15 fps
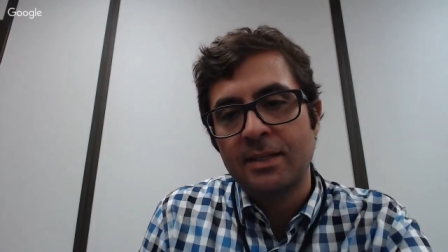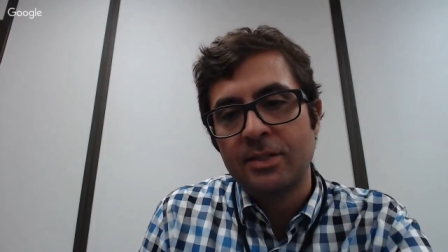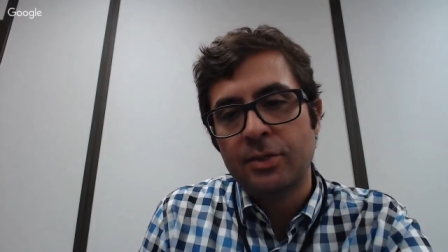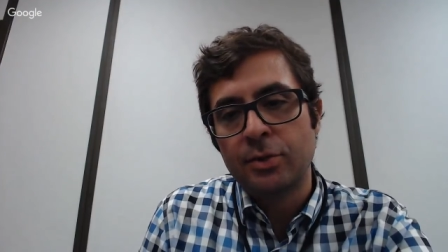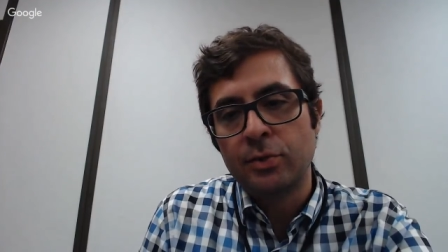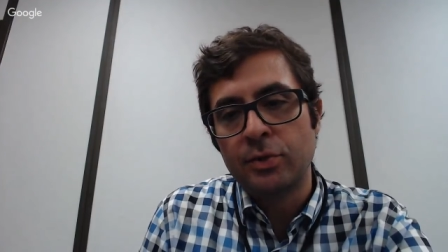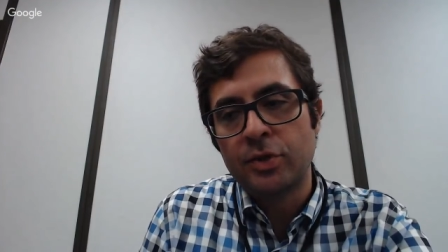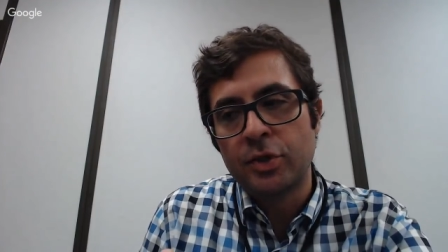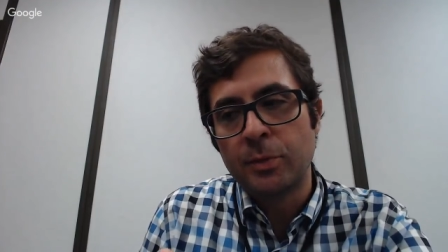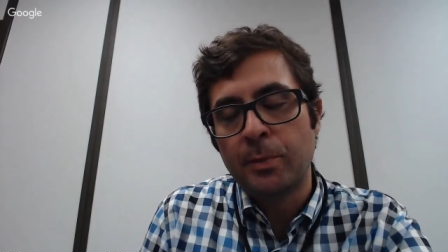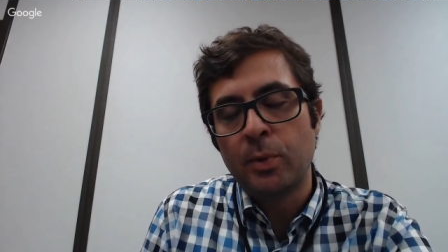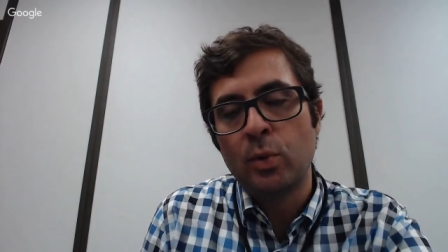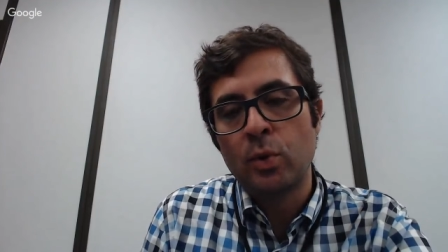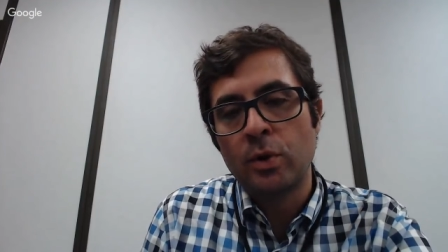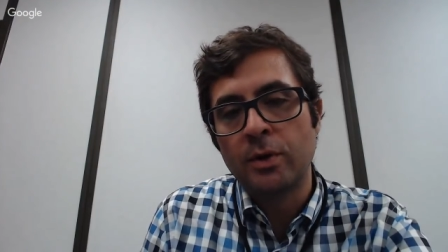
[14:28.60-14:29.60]
to
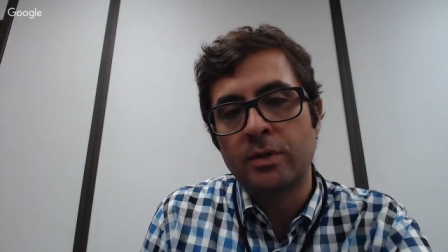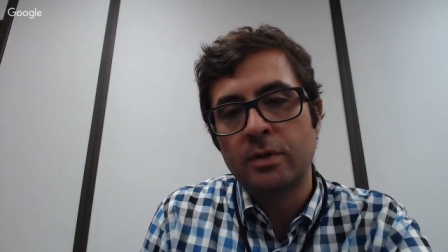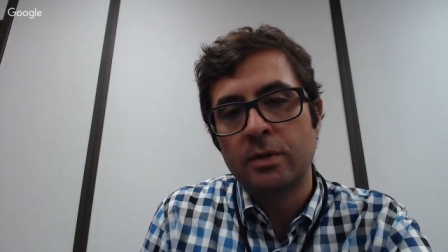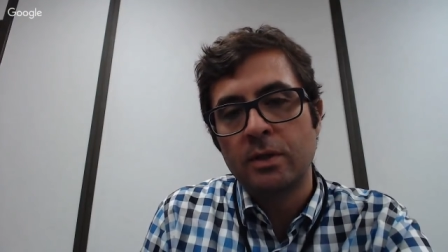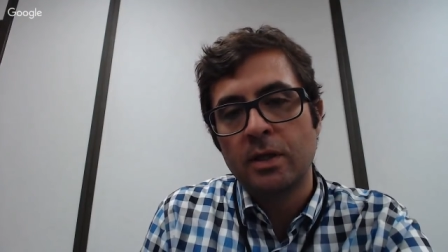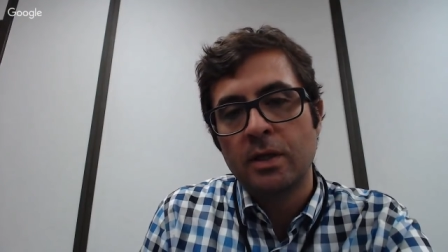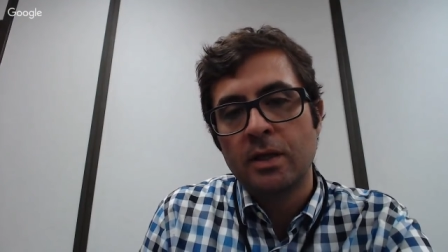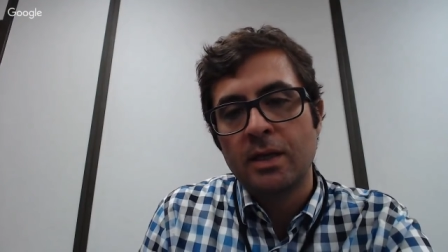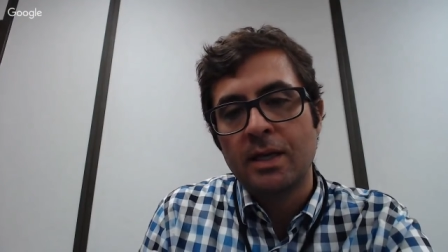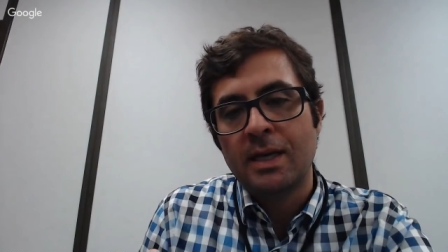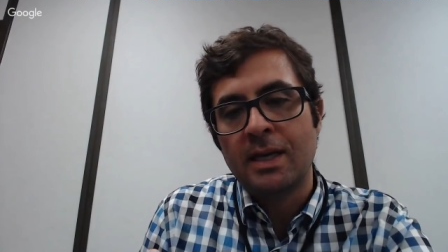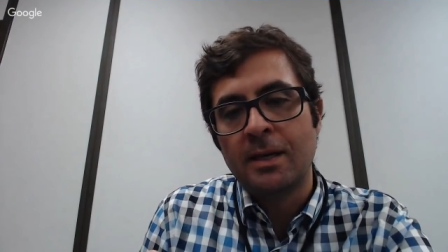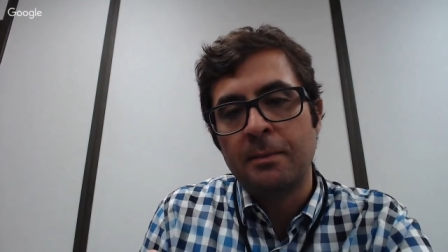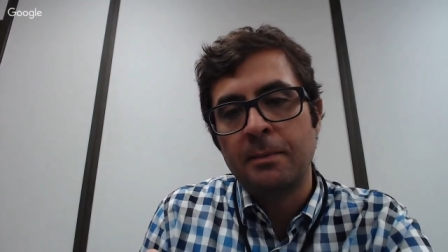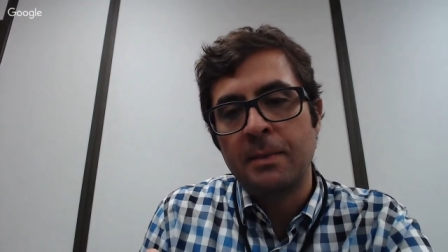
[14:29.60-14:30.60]
support
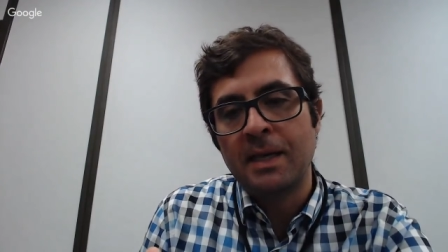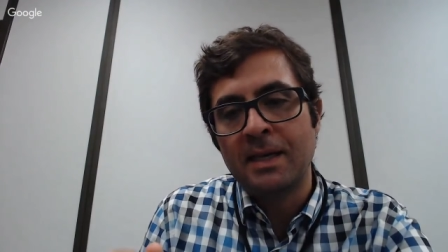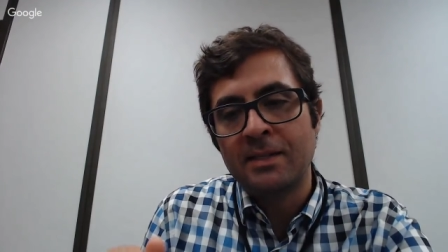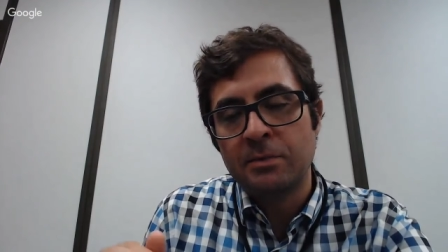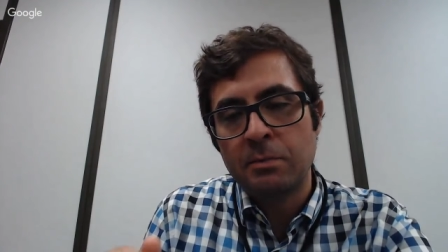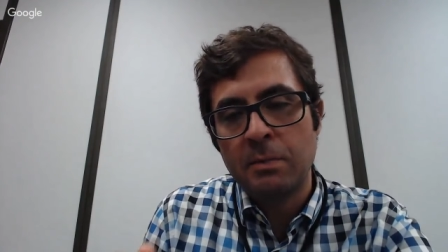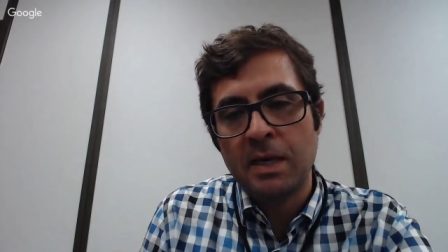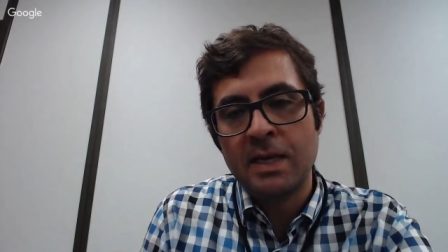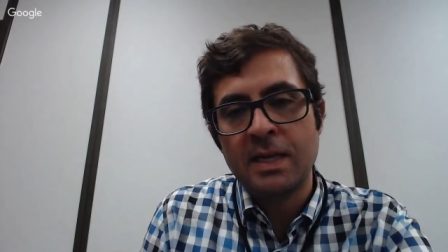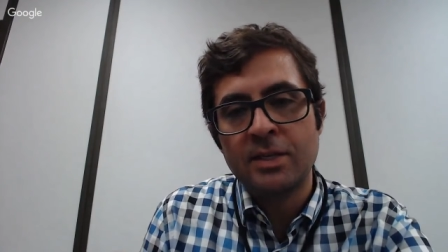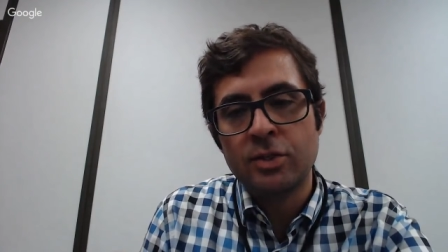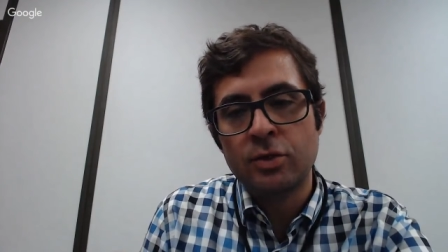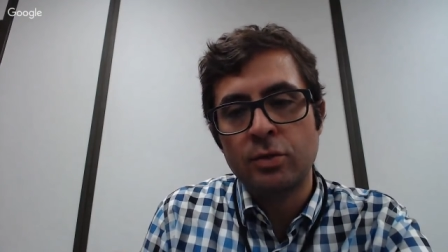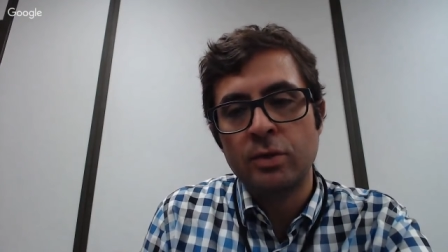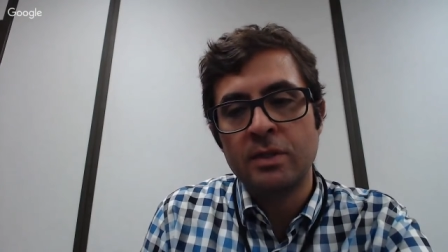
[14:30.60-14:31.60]
as many
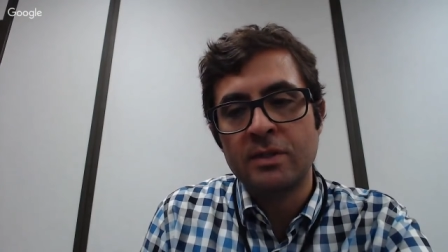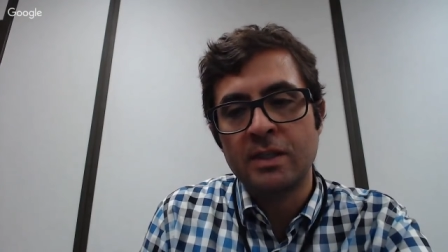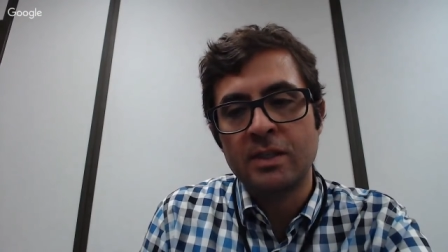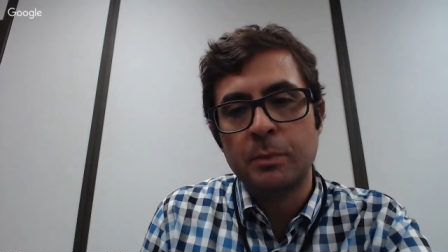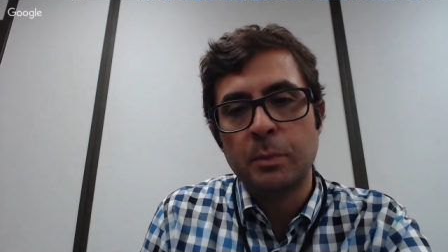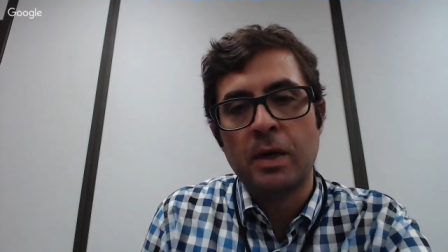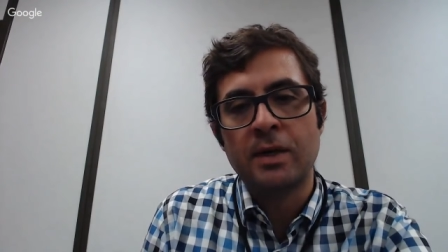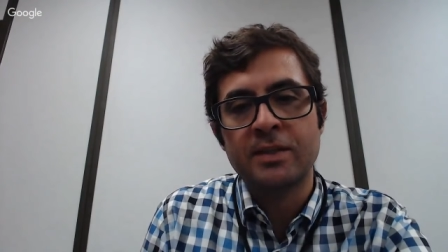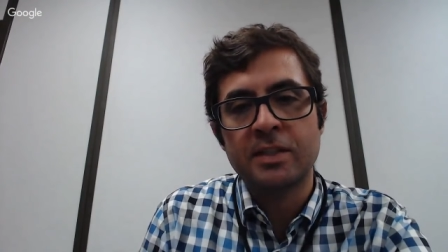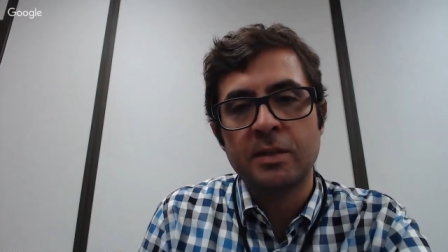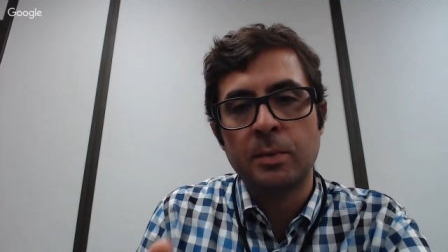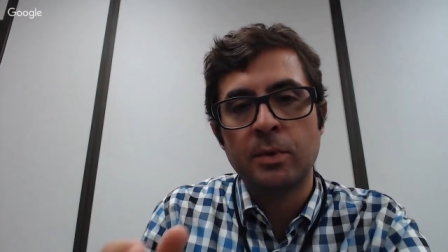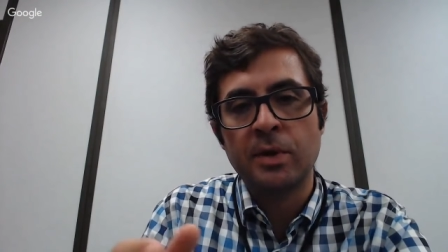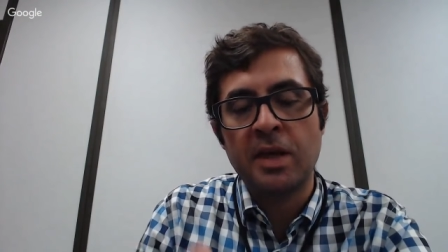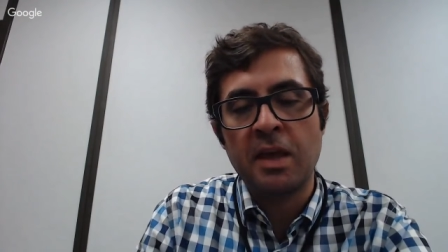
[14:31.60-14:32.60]
students as possible
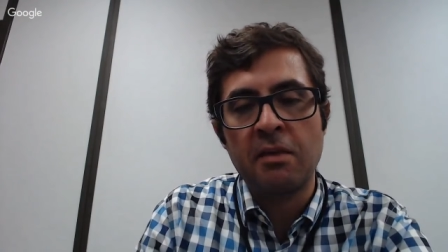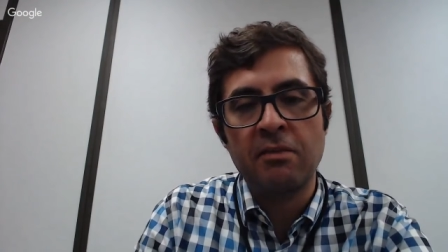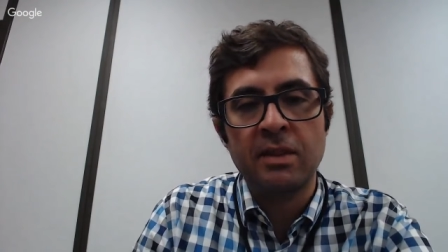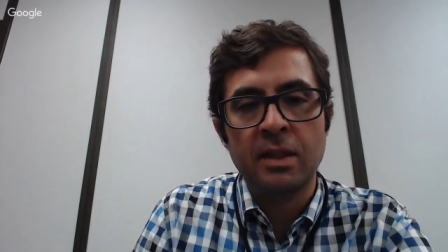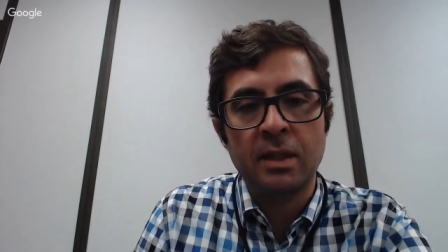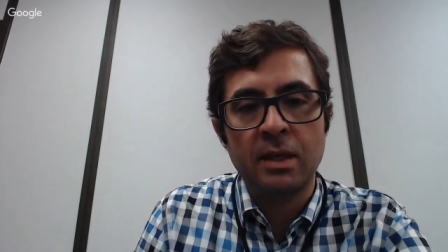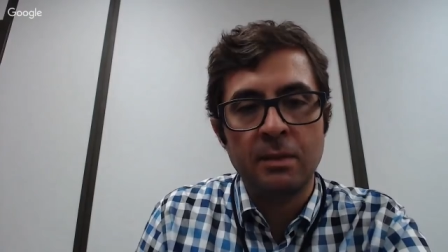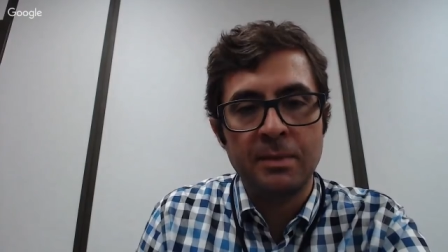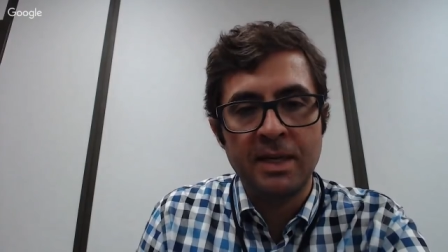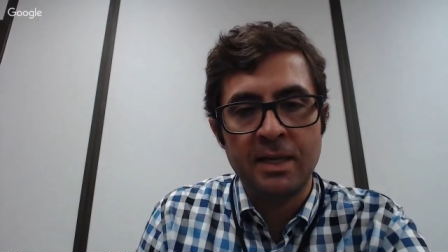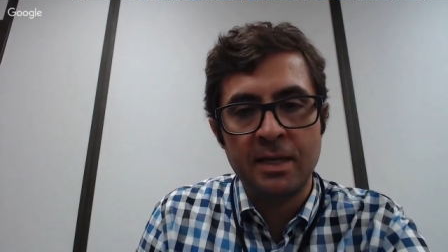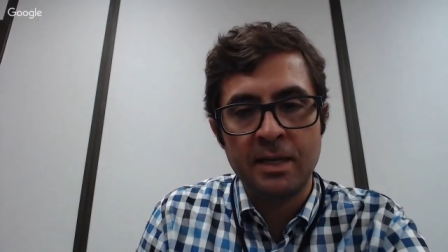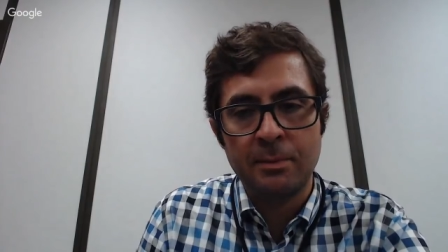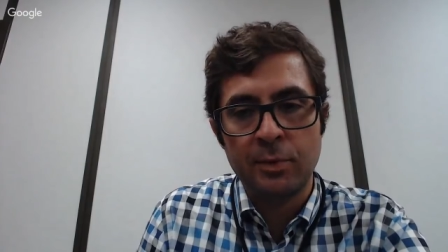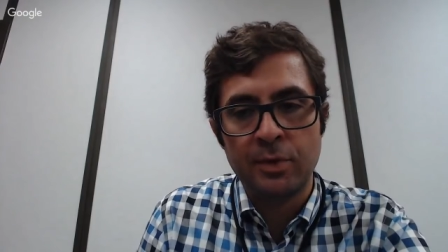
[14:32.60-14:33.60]
given the limited
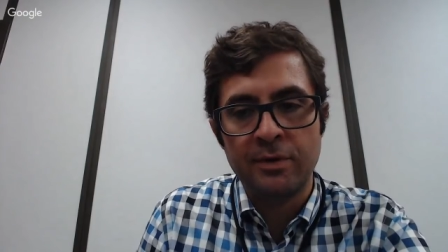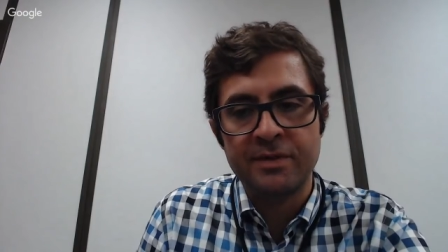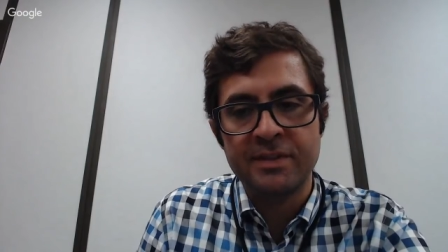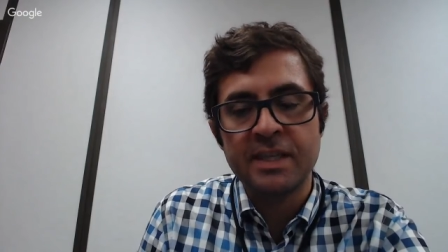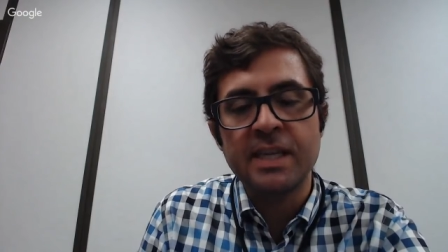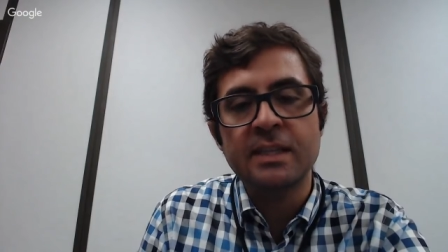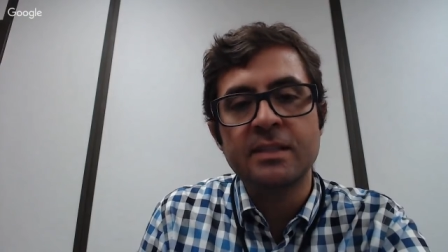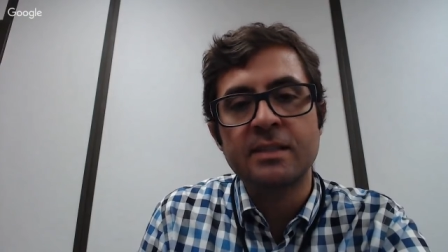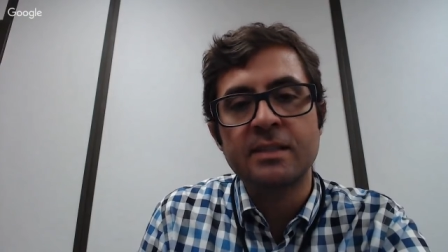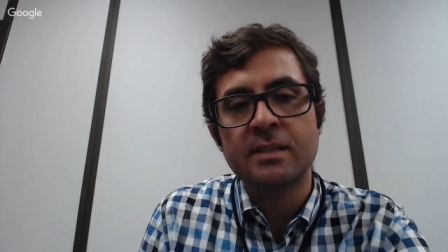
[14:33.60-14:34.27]
number of seats.